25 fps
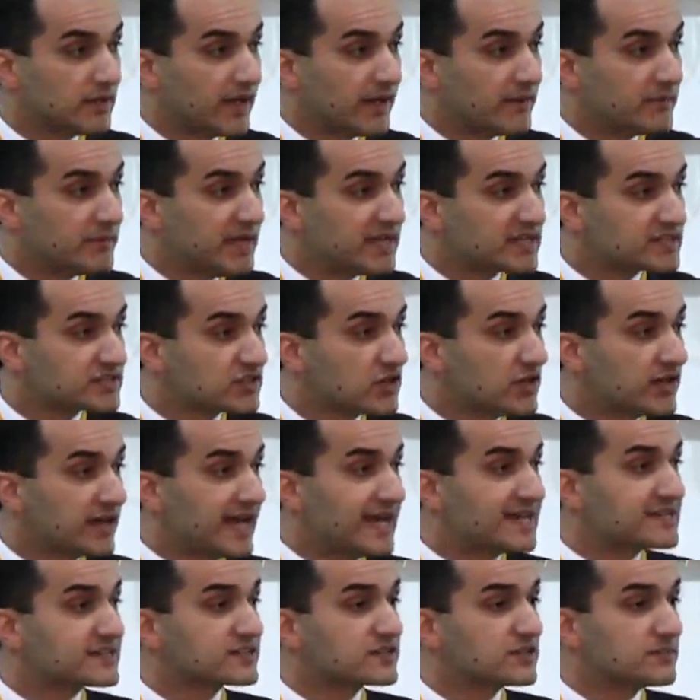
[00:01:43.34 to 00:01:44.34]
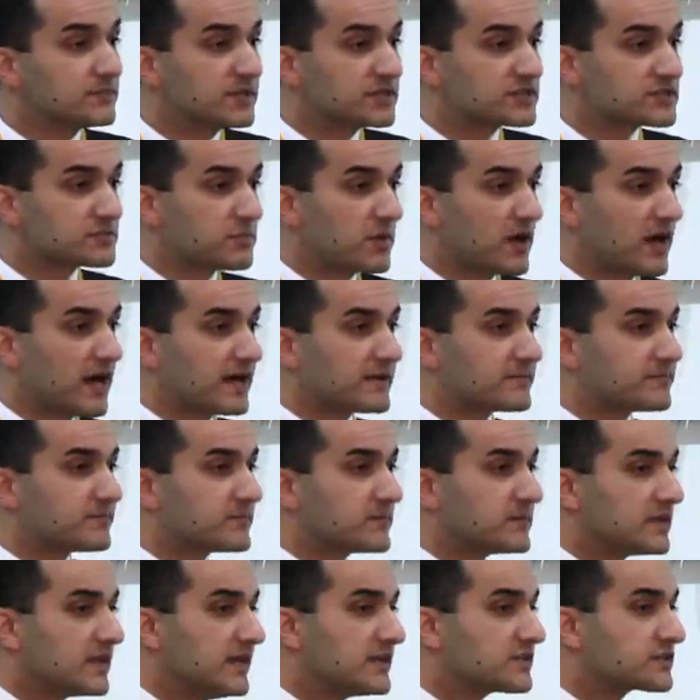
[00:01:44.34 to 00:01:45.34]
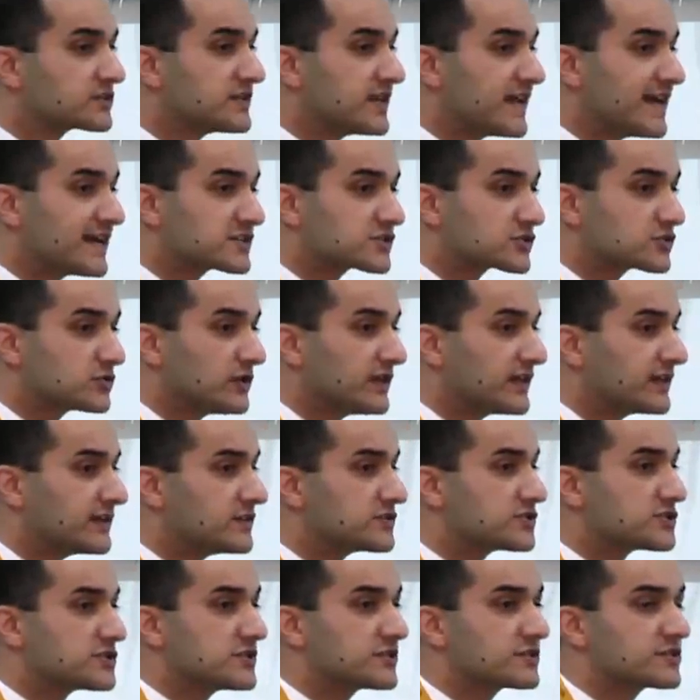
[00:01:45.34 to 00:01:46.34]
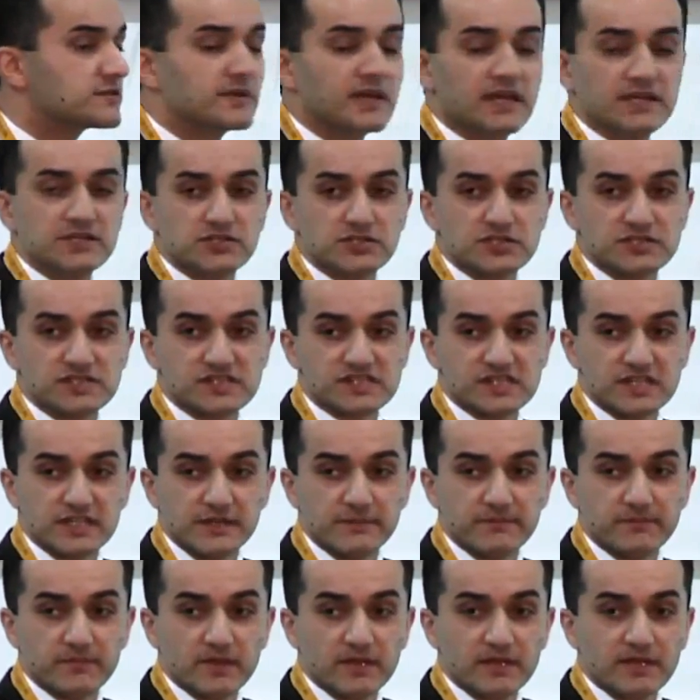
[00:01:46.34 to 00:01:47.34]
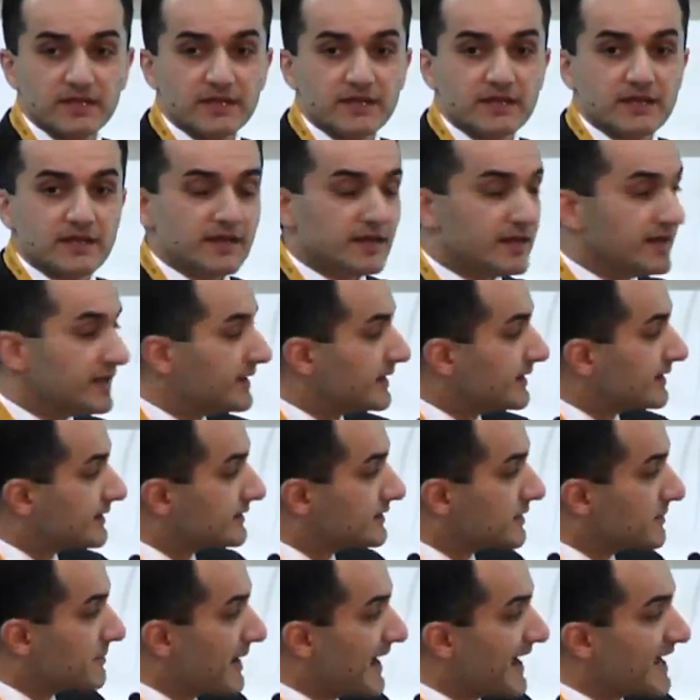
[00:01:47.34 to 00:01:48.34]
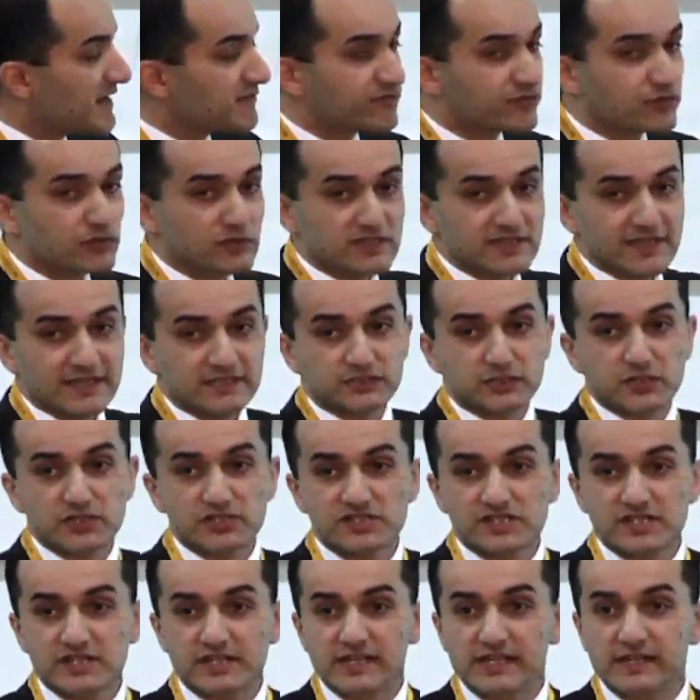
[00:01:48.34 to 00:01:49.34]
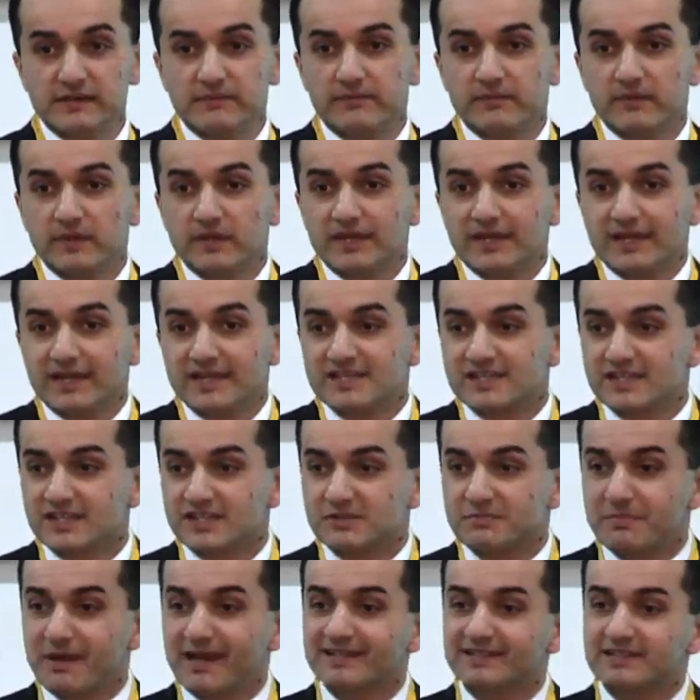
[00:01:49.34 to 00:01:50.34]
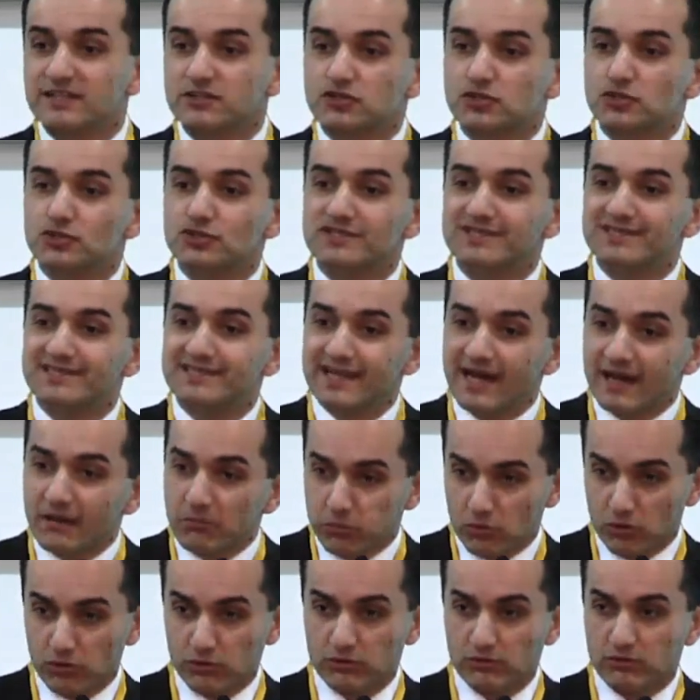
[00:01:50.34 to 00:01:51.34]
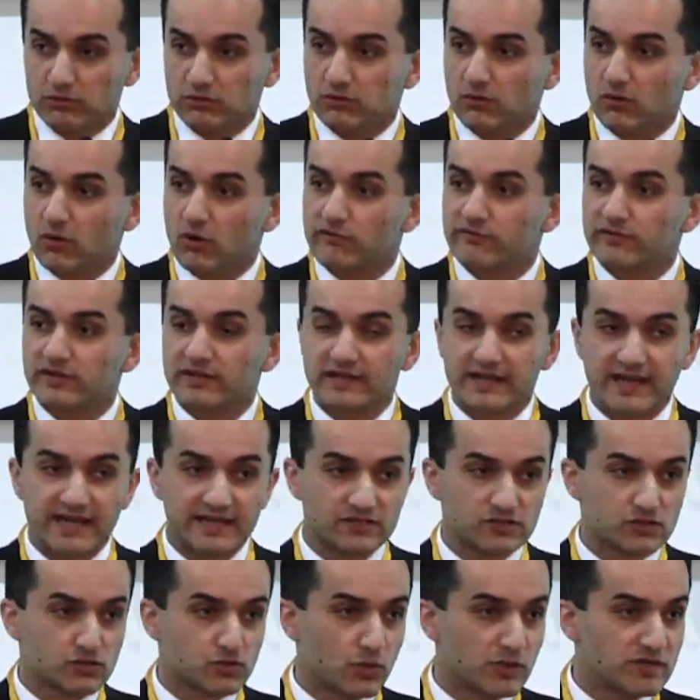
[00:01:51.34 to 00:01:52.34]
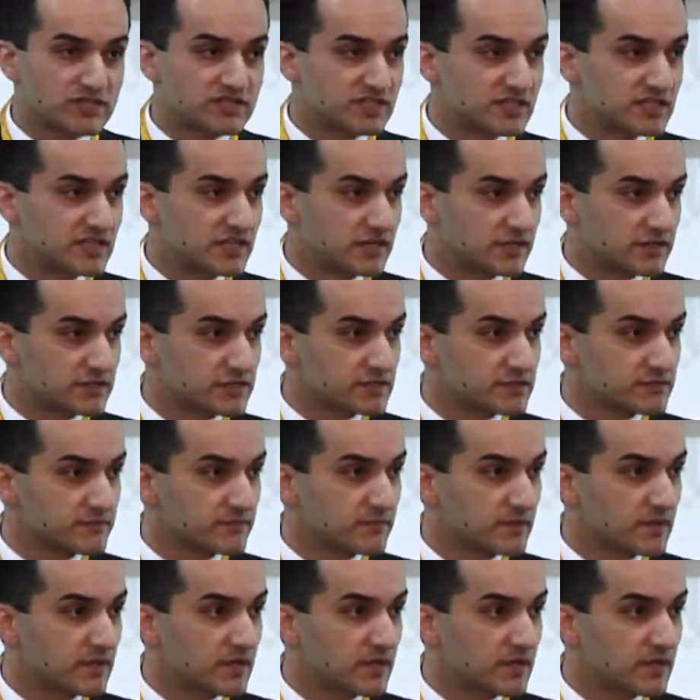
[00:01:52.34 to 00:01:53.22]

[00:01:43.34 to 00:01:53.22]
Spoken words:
And based on estimates by International Energy Agency, demand for electricity is expected to double over the next 20 years.